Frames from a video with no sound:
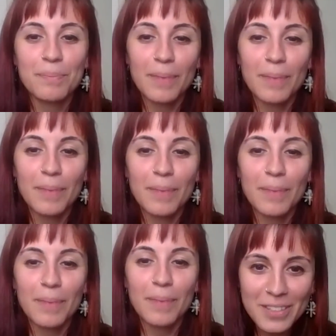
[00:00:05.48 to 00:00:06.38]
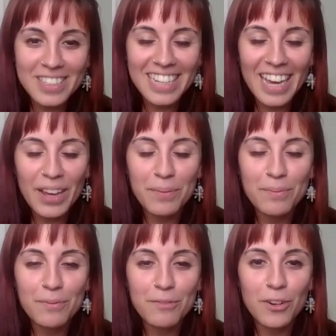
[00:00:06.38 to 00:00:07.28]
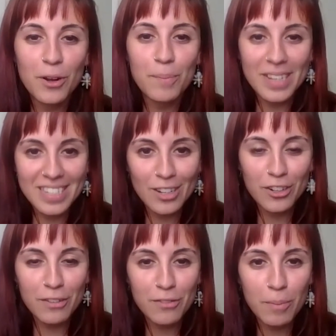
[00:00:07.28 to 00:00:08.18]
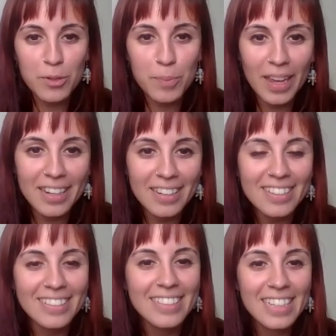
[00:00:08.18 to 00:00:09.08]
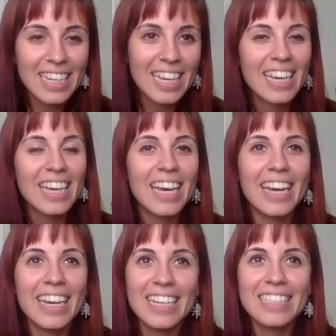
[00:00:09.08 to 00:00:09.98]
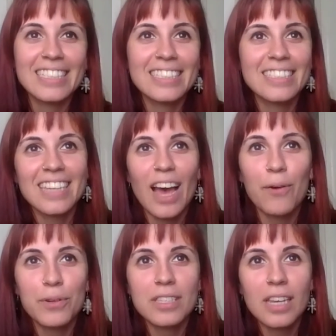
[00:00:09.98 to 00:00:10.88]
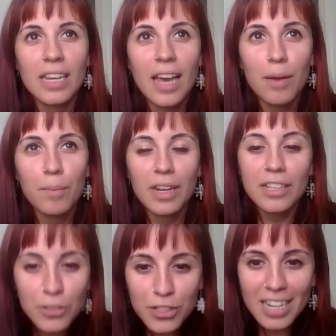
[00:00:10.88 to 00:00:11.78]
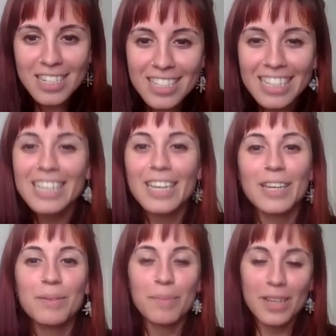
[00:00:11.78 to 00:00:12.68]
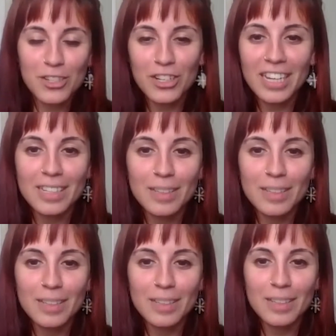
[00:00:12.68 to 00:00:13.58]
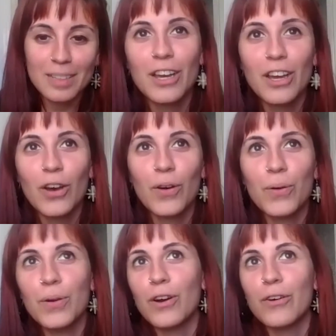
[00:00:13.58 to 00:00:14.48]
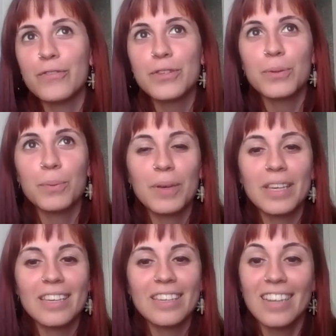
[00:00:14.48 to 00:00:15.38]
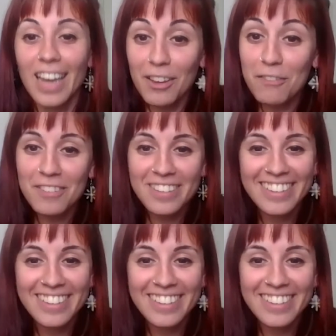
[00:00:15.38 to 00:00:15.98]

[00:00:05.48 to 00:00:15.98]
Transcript: My name is Neus. I'm from Barcelona, from Spain. And I would say I am an enthusiastic and passionate person who loves to be alive.